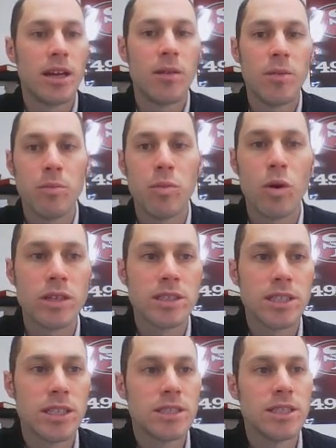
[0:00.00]
That'll be
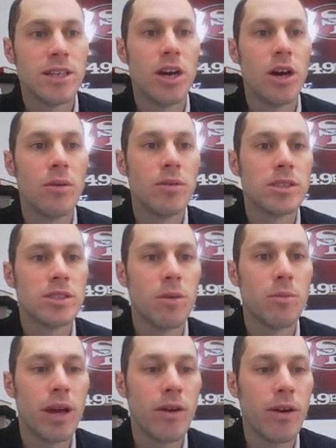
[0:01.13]
important to know. So
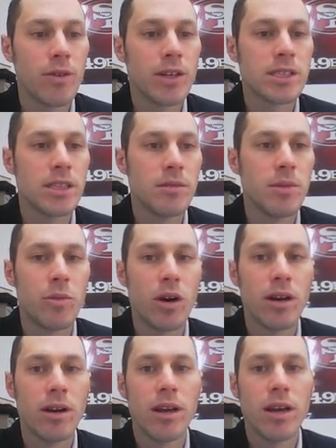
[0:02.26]
play around with this a little bit
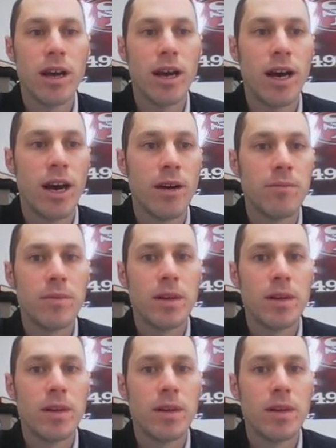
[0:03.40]
more. Uh,